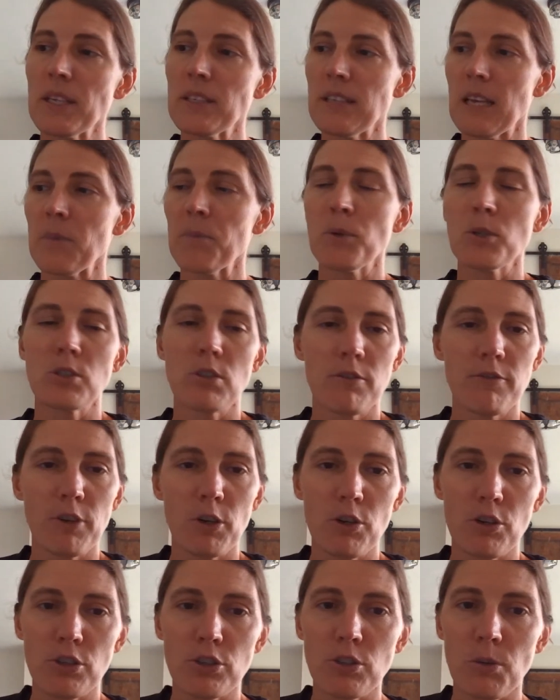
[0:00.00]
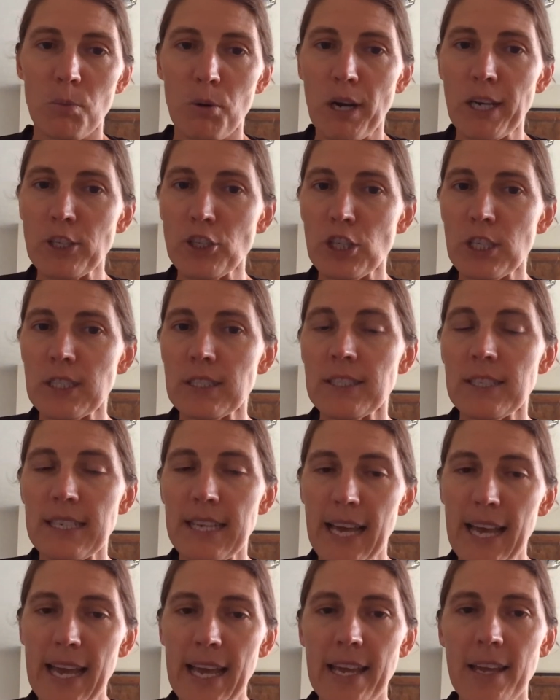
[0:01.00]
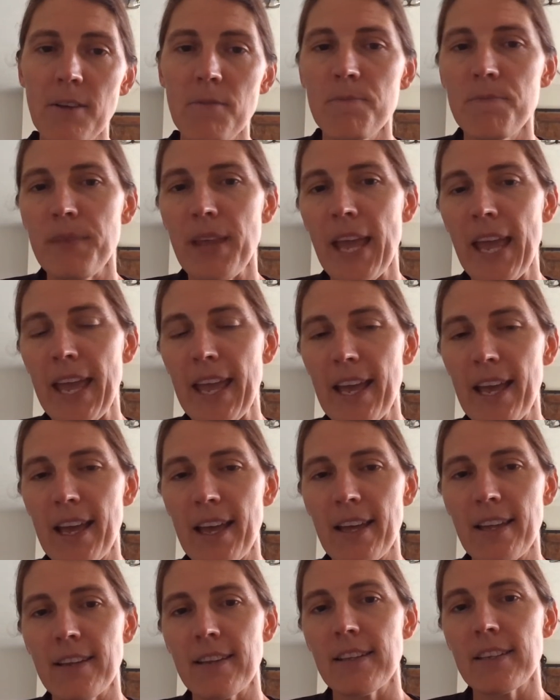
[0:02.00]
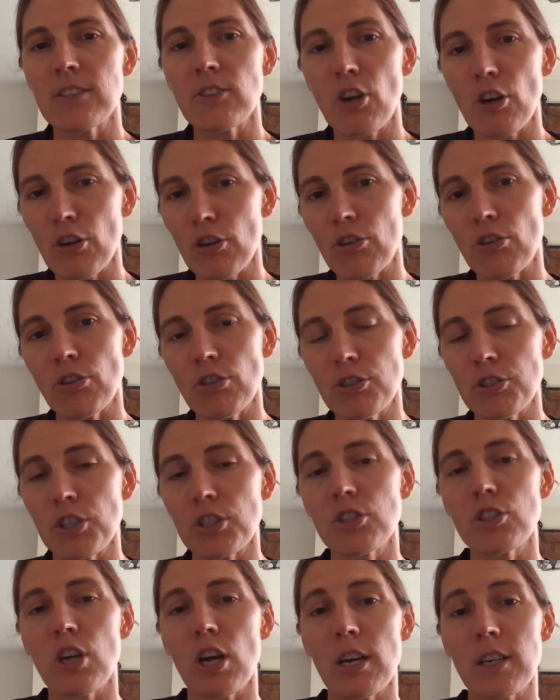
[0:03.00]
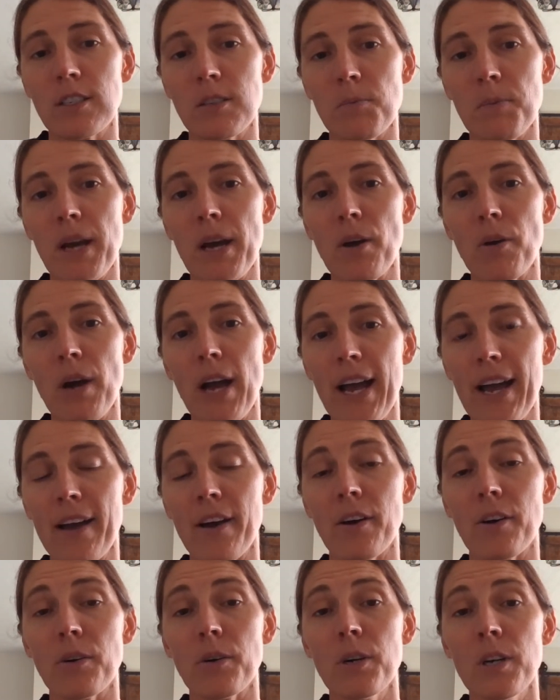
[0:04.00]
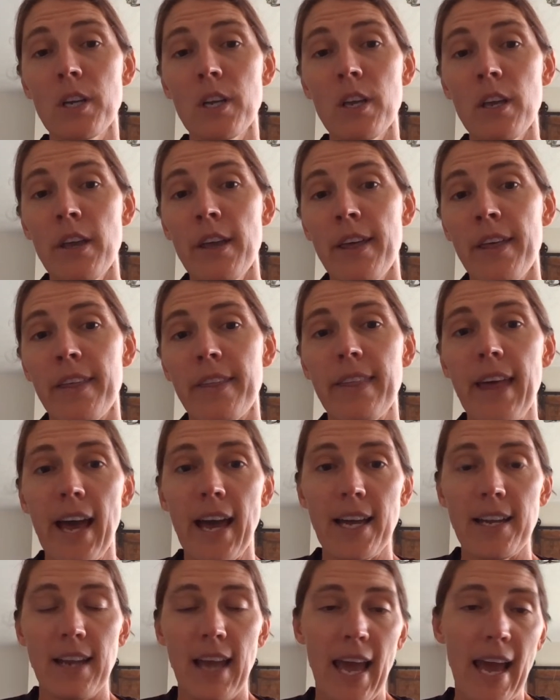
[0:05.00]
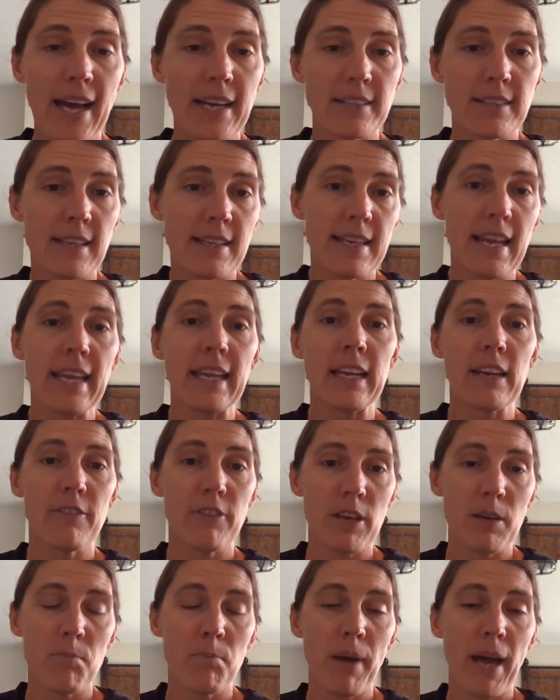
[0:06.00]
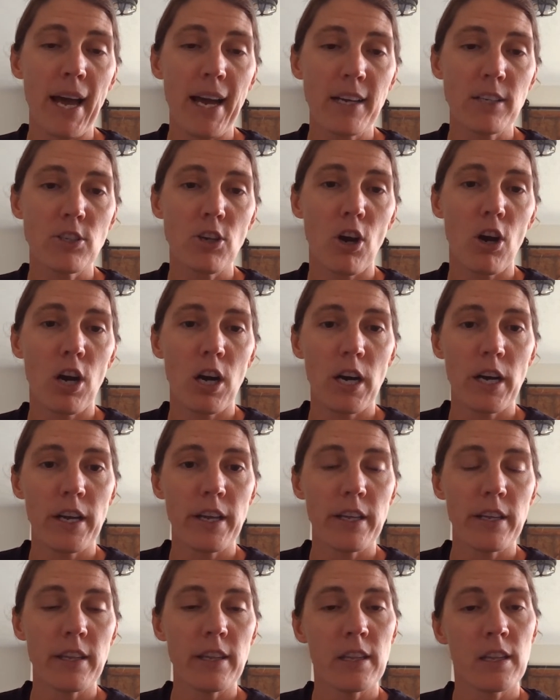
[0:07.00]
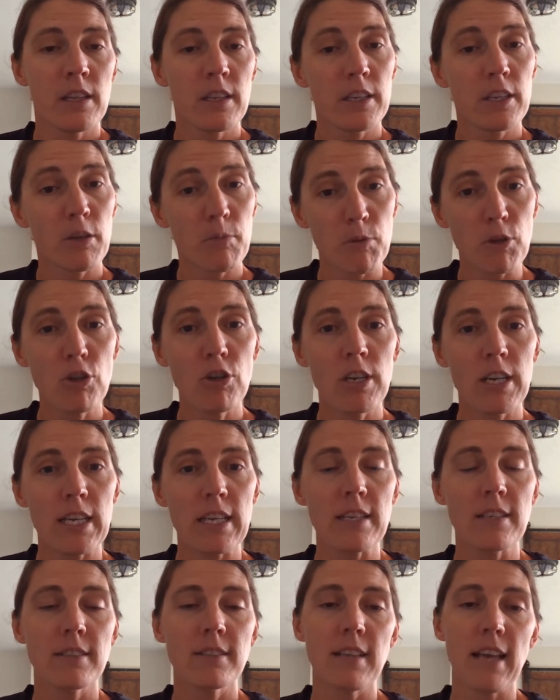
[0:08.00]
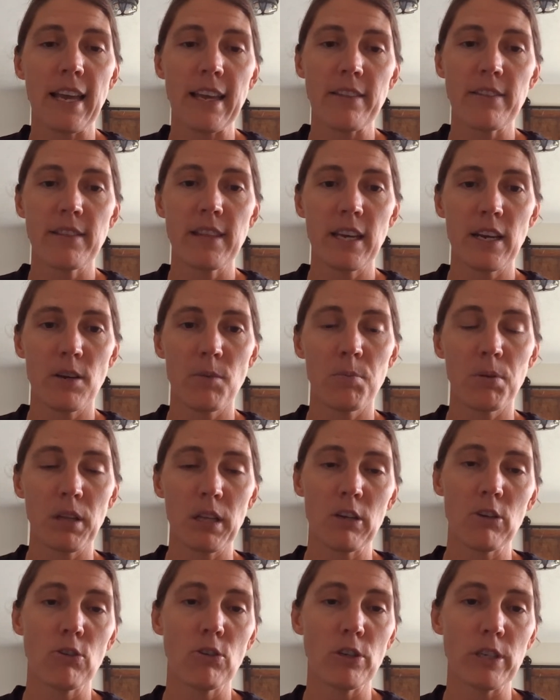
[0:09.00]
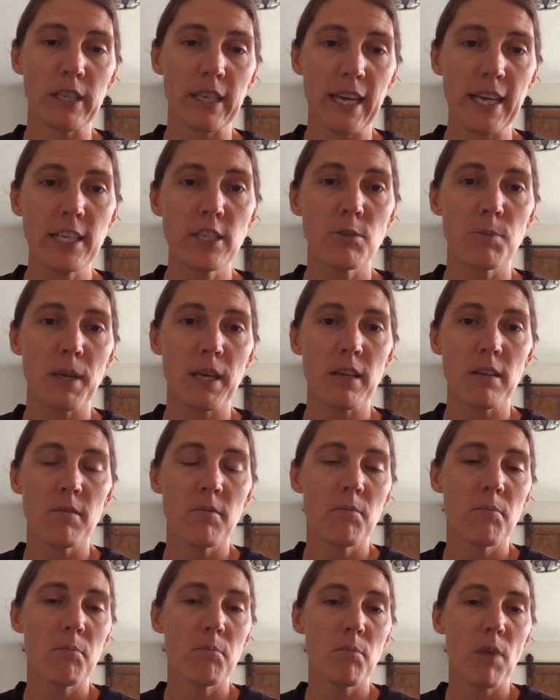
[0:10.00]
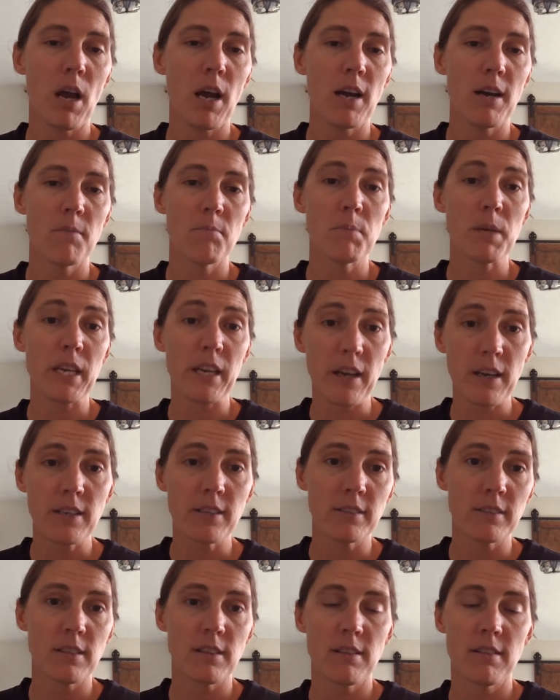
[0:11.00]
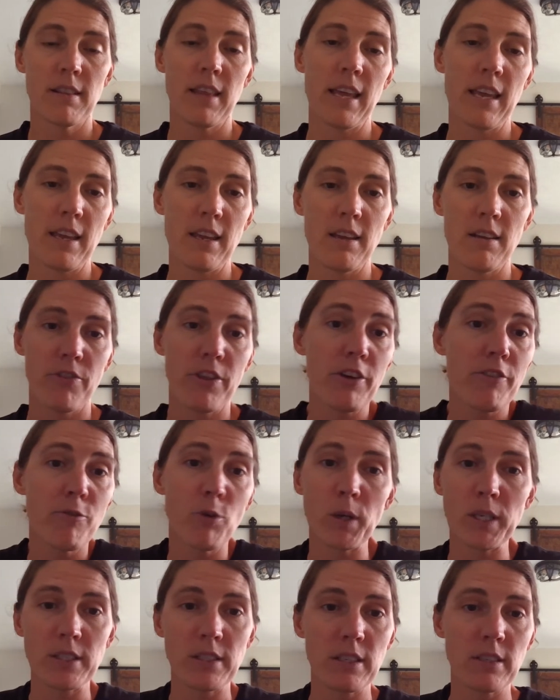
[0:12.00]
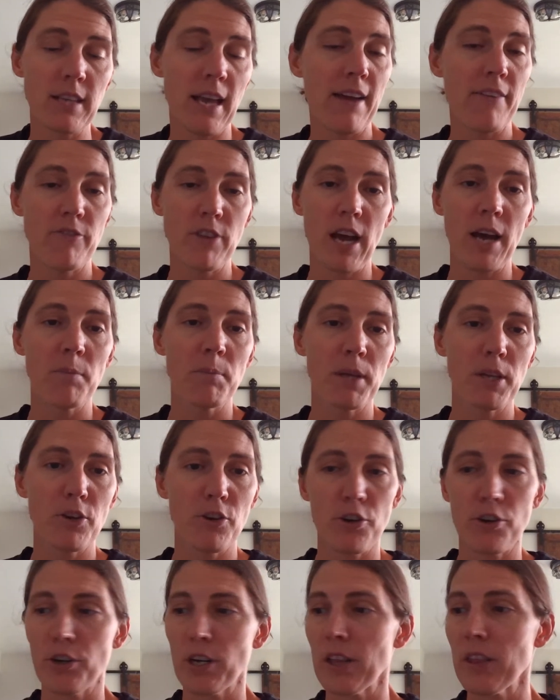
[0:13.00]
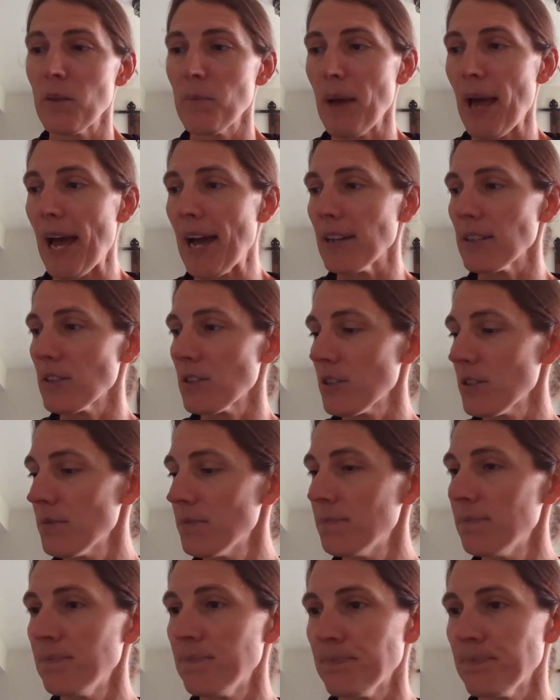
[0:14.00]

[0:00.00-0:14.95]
examples of voter suppression today. And this article just talked about how that has a negative impact on communities and their political engagement because their voices have not been heard in the past.